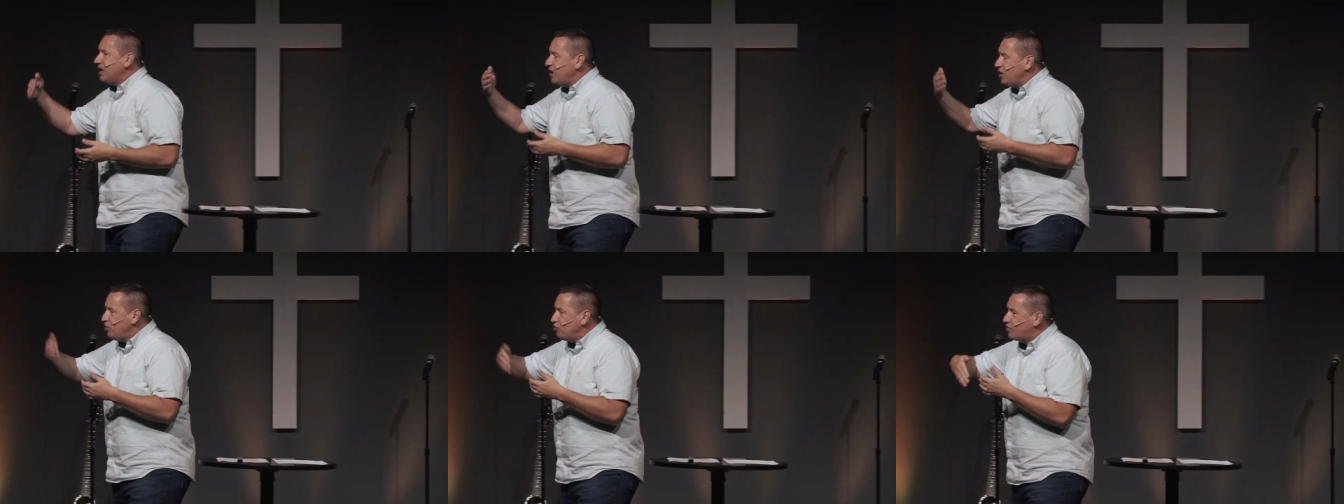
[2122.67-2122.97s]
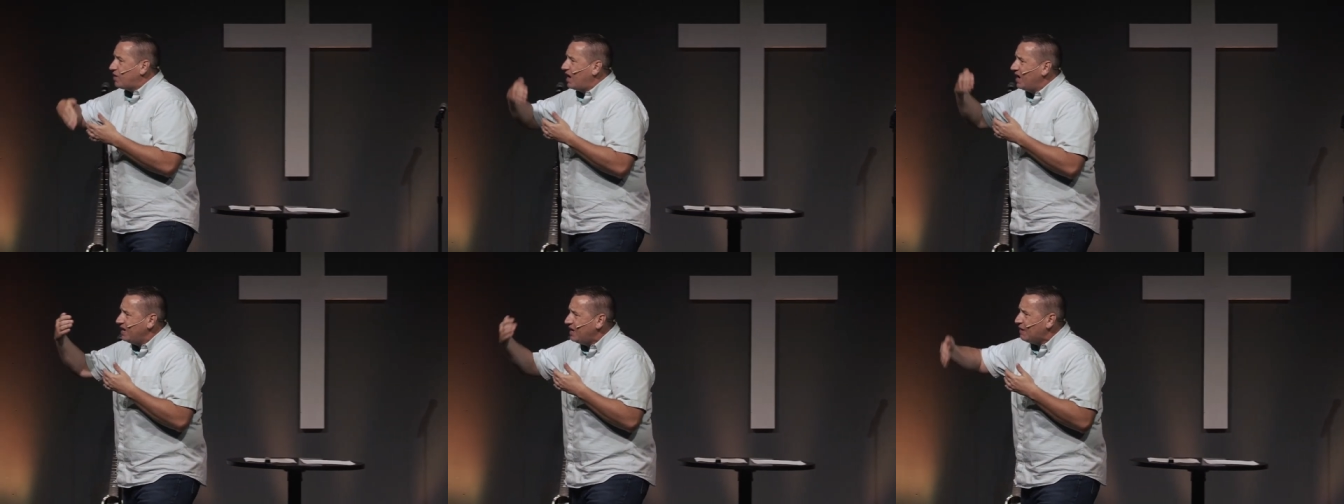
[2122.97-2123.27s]
and you
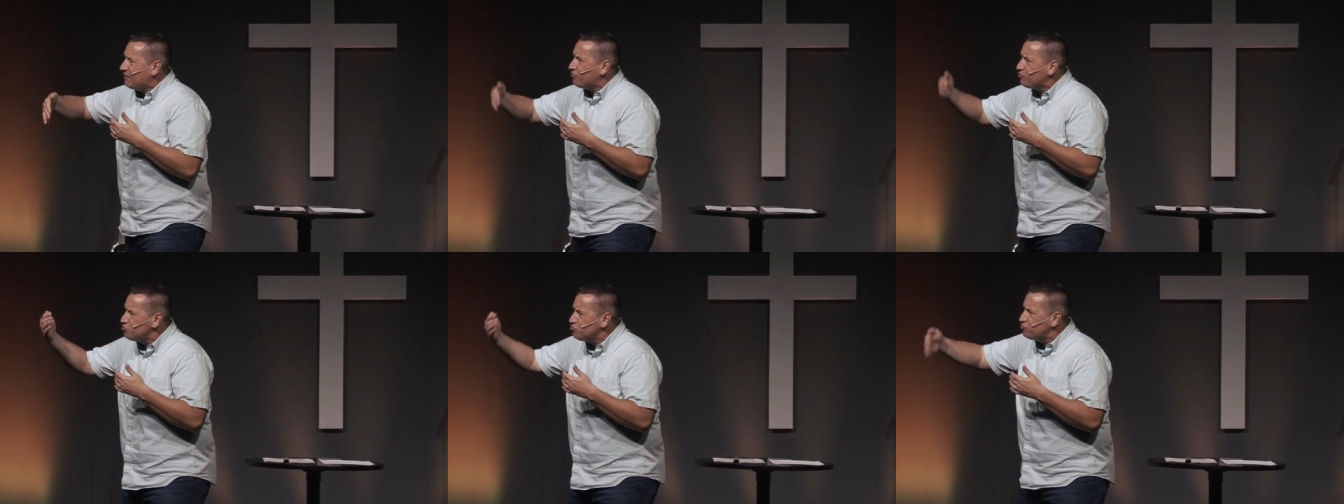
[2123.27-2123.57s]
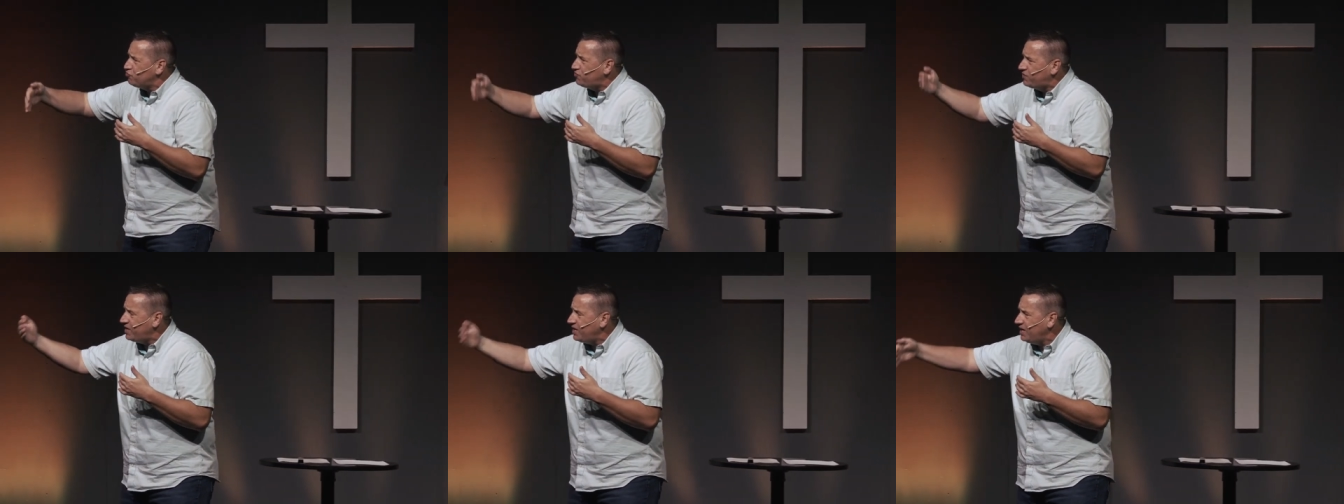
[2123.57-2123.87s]
kind of have a
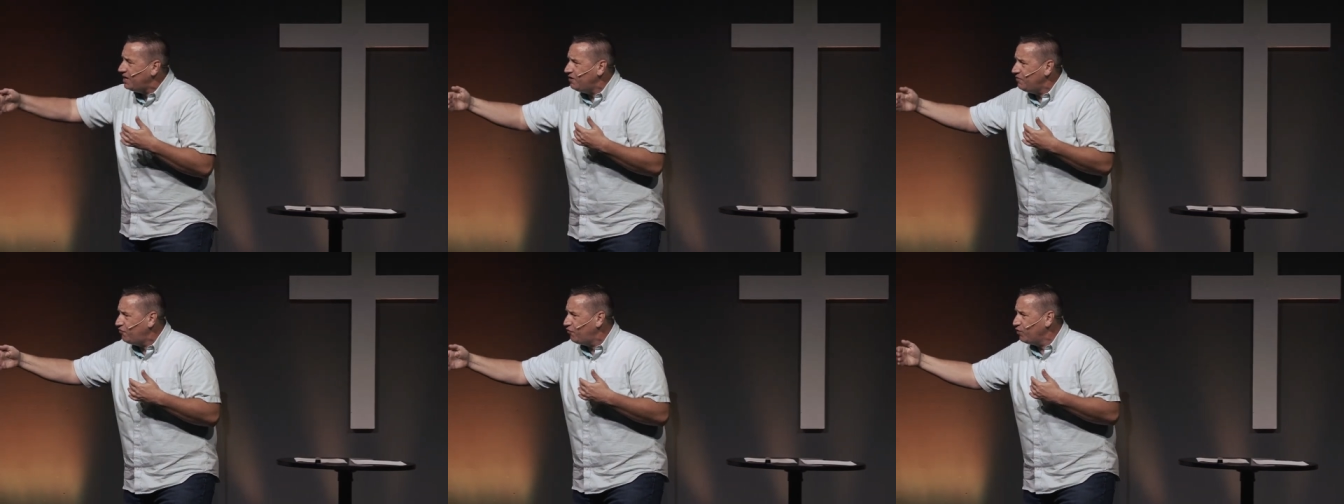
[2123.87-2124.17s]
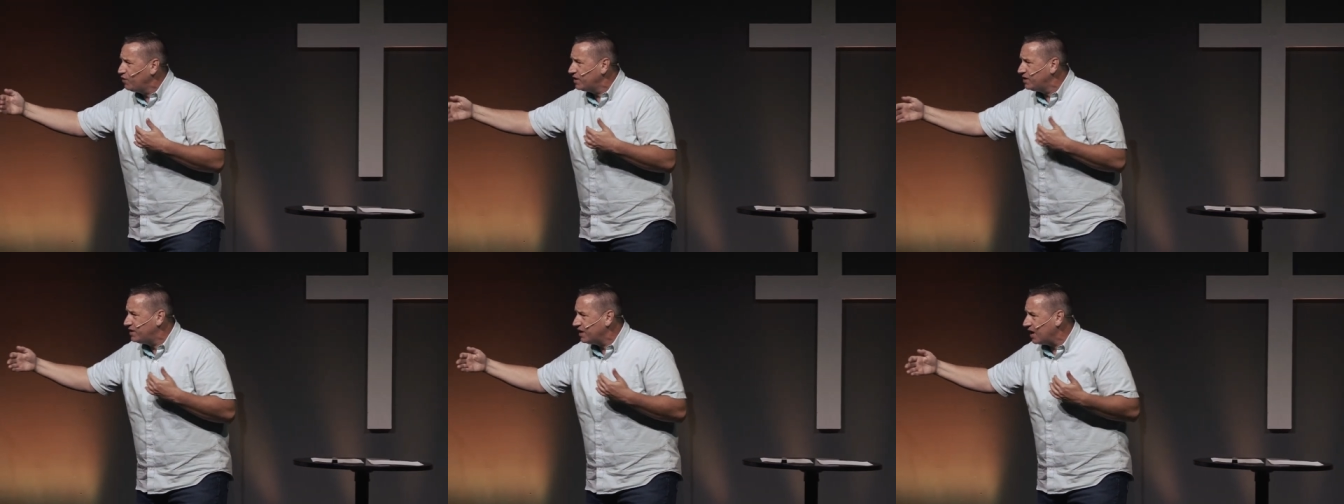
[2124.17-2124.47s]
routine for
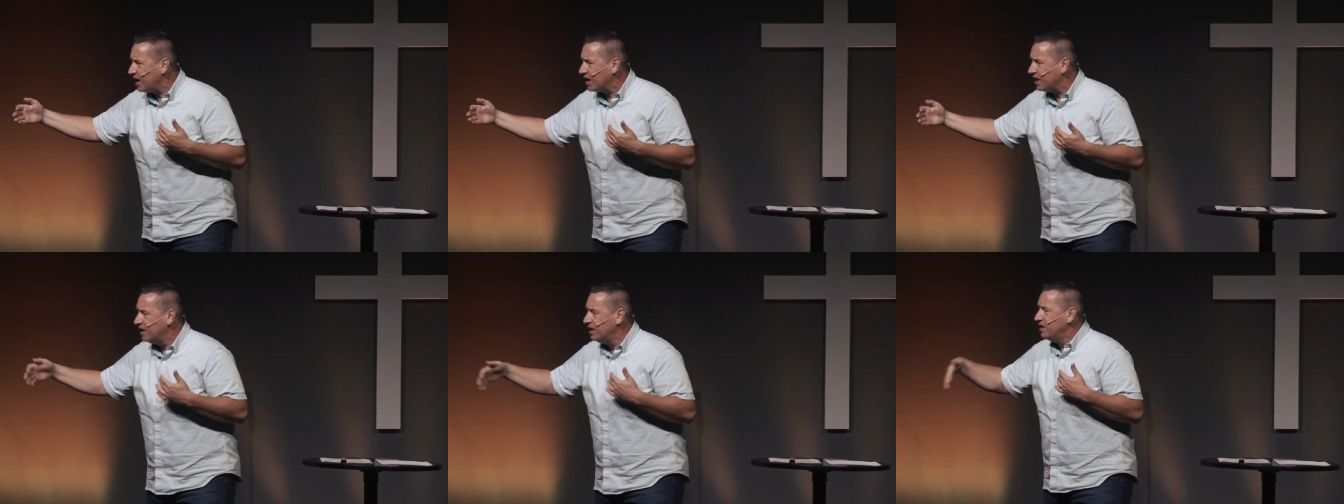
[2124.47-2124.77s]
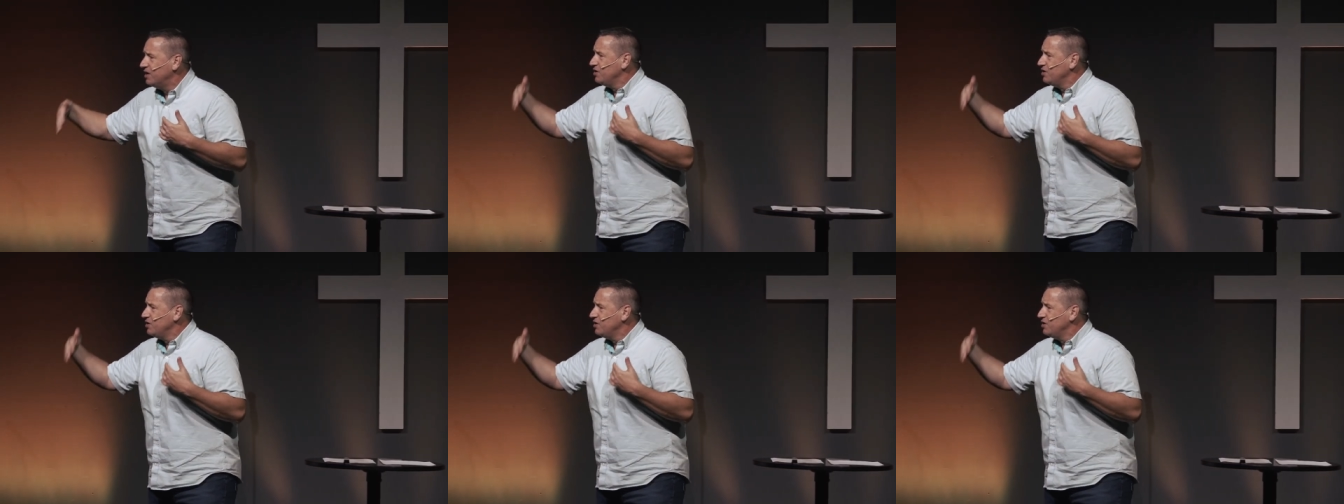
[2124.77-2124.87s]
the day.